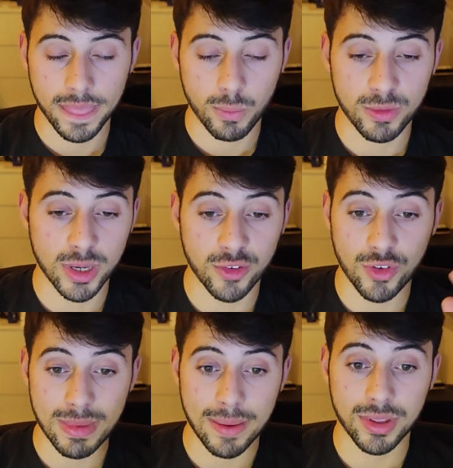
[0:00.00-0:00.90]
We might have
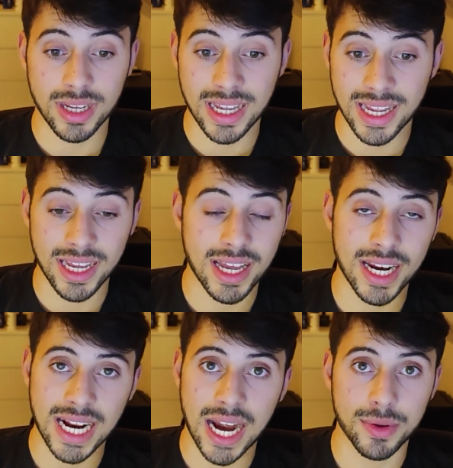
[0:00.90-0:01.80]
remapped it on a
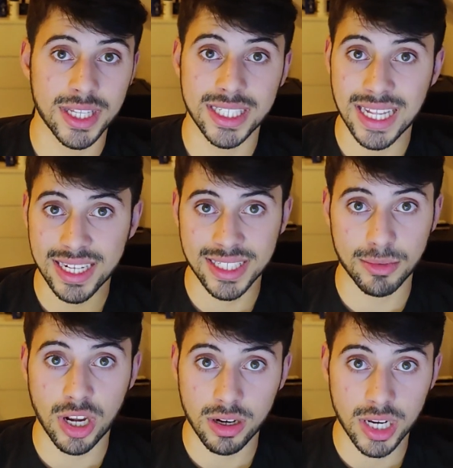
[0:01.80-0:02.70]
car with the exact same
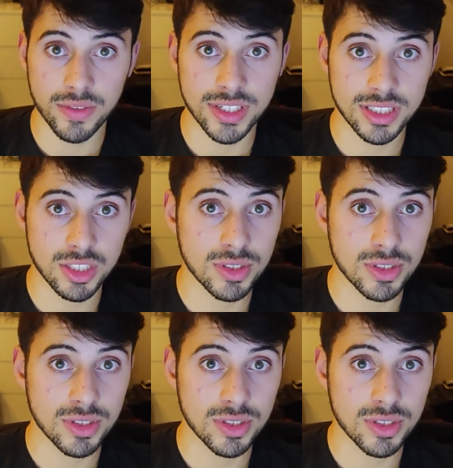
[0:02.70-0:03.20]
kind of ECU,